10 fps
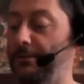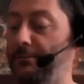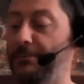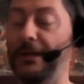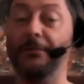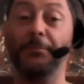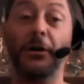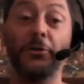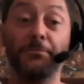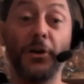Yeah, but
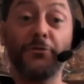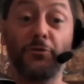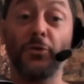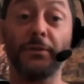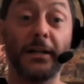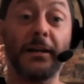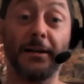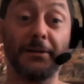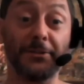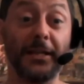overall,
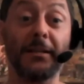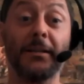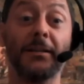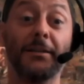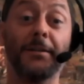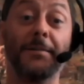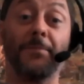I say that